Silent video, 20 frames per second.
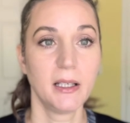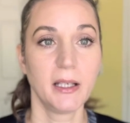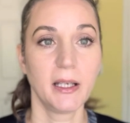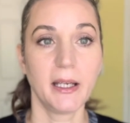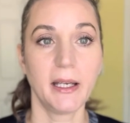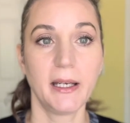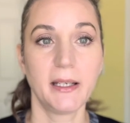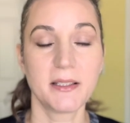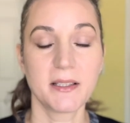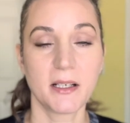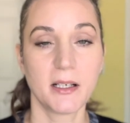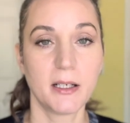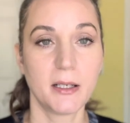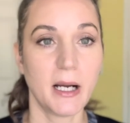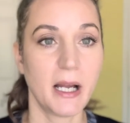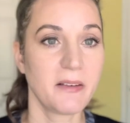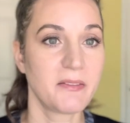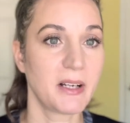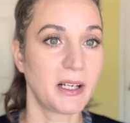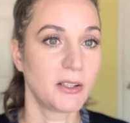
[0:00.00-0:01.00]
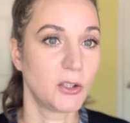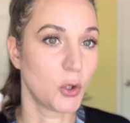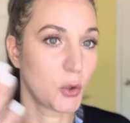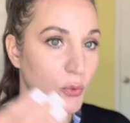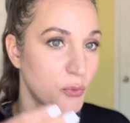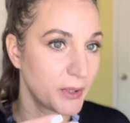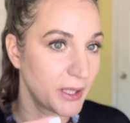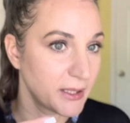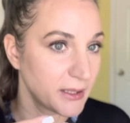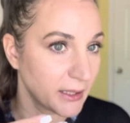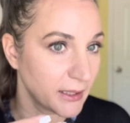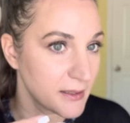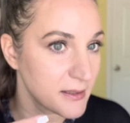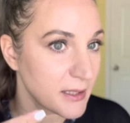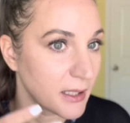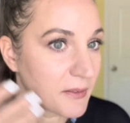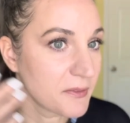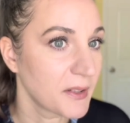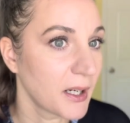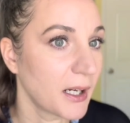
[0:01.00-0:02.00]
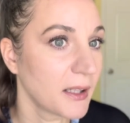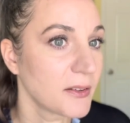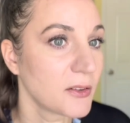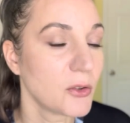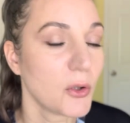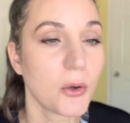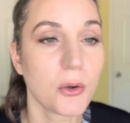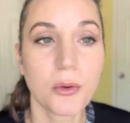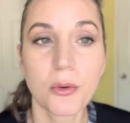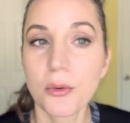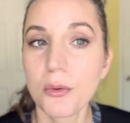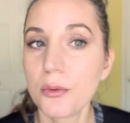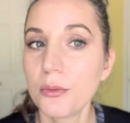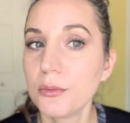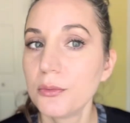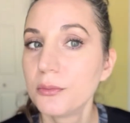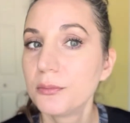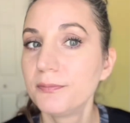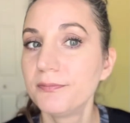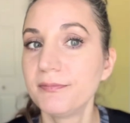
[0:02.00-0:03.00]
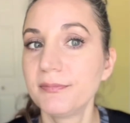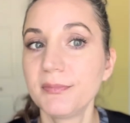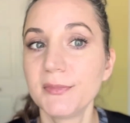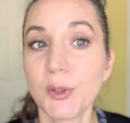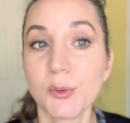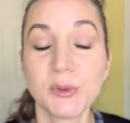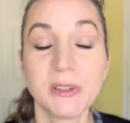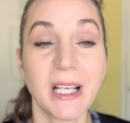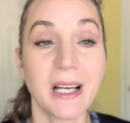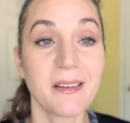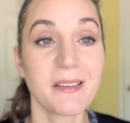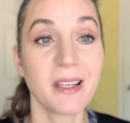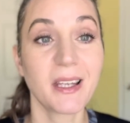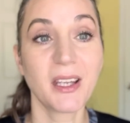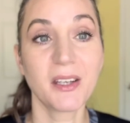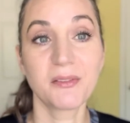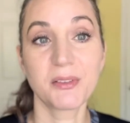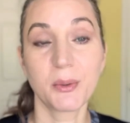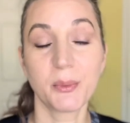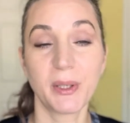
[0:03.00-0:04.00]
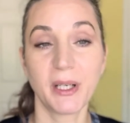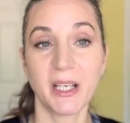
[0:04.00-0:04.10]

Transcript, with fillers: And I've got no redness. I've got no nothing everywhere,